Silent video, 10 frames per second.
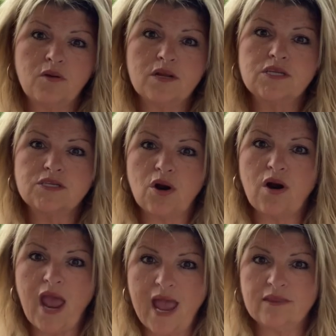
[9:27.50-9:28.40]
gonna
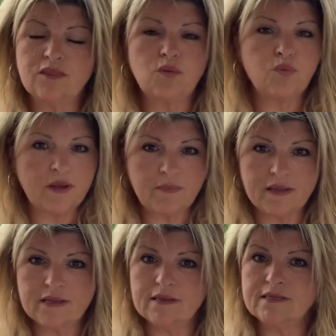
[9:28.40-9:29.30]
start adding the
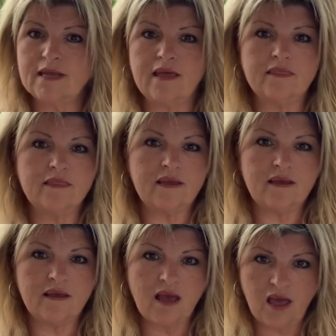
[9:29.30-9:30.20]
ribbons and
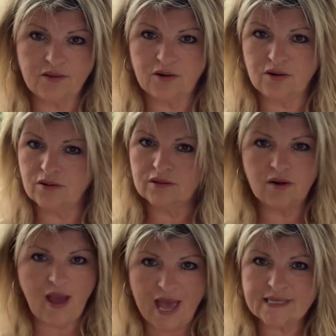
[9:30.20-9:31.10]
the other
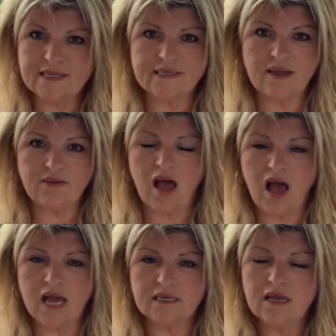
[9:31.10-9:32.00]
little accents I
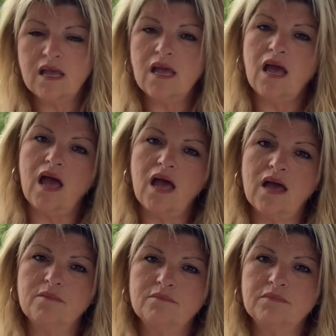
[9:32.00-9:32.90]
got.
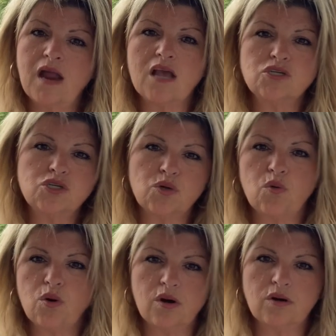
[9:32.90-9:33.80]
I'm not
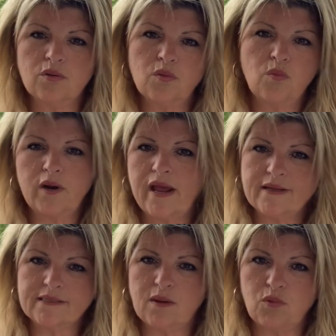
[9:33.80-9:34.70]
sure what
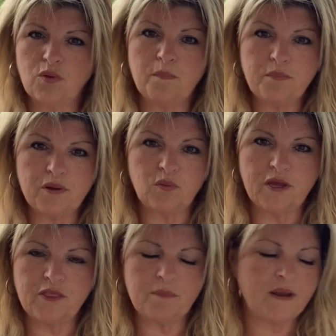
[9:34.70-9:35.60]
else I want to put
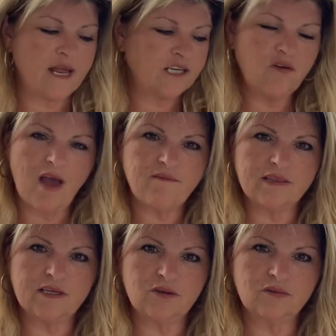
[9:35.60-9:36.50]
with it, but I do have a
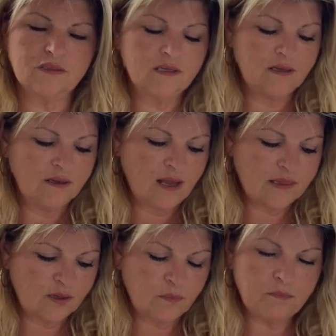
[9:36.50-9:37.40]
little
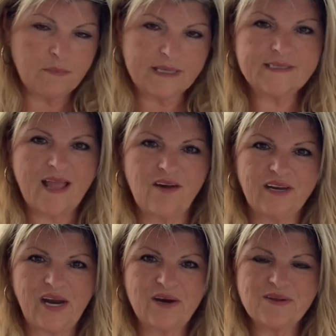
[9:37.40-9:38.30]
mix down
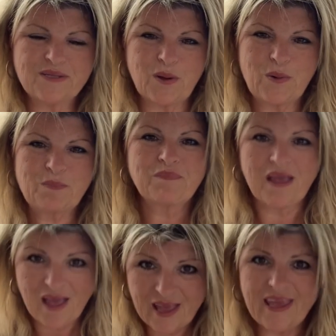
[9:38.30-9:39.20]
here. So
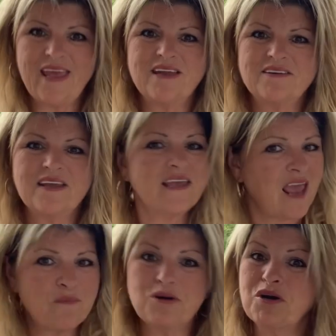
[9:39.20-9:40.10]
again,
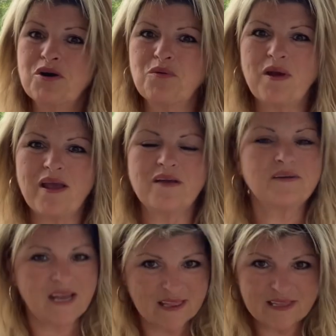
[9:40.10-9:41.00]
camera turned
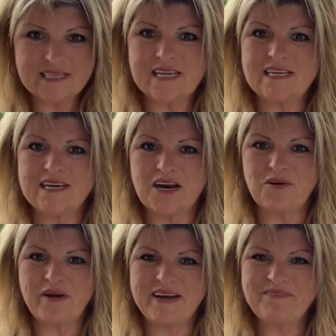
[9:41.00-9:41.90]
around and let's get to
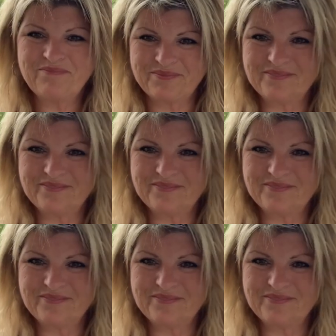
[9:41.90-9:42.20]
decorating.